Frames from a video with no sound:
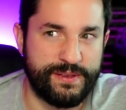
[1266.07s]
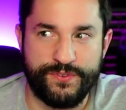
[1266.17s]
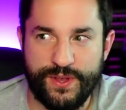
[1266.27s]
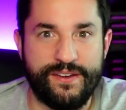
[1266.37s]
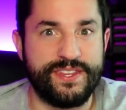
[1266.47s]

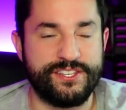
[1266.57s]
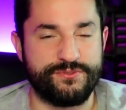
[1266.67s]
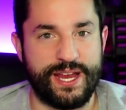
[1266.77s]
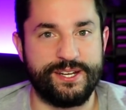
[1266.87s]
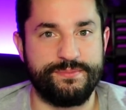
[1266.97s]
If you have these
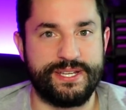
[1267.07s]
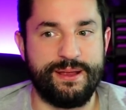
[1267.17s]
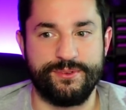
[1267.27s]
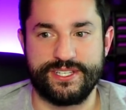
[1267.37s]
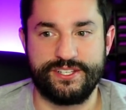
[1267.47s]
random
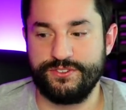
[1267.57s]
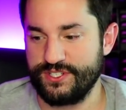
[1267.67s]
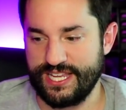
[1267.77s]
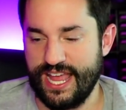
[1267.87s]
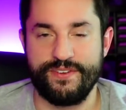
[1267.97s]
tables and you
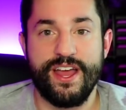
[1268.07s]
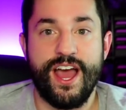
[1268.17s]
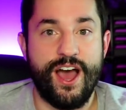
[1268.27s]
just have,